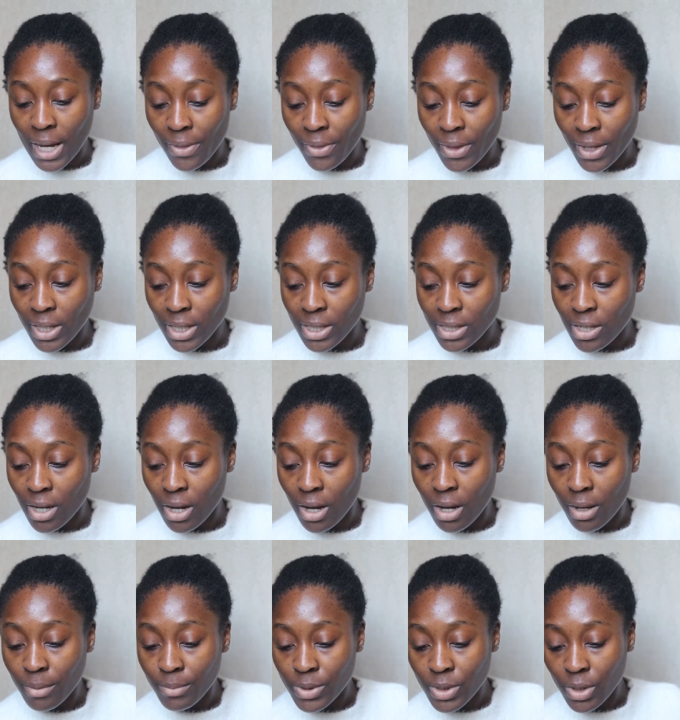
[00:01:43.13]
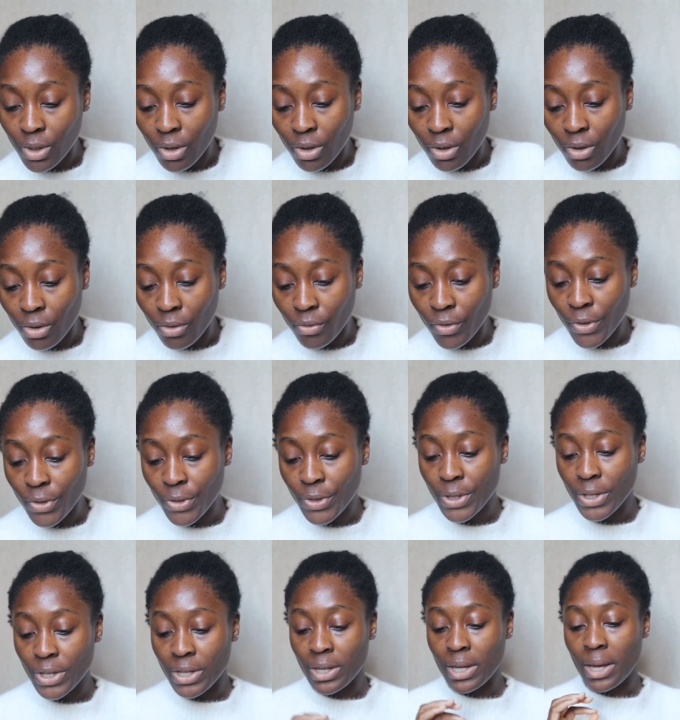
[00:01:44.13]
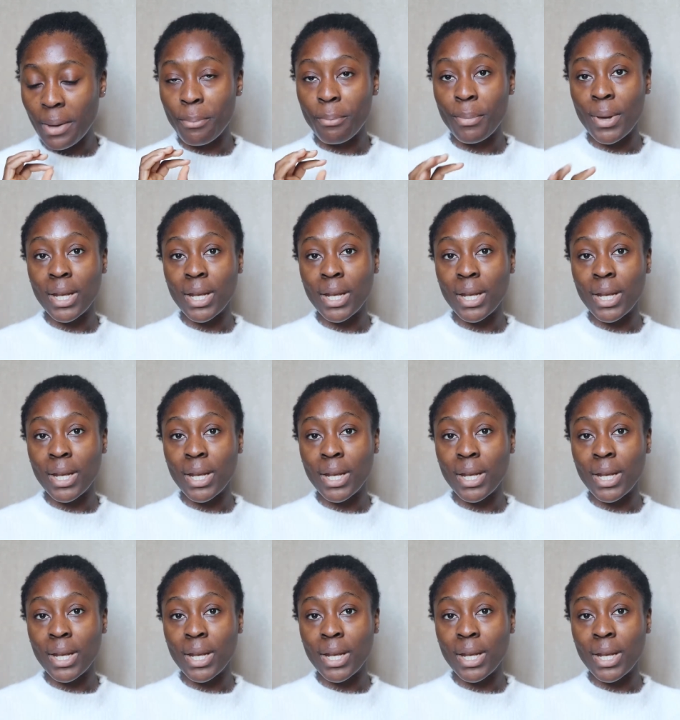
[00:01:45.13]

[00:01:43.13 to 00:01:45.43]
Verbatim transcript: And then in terms of the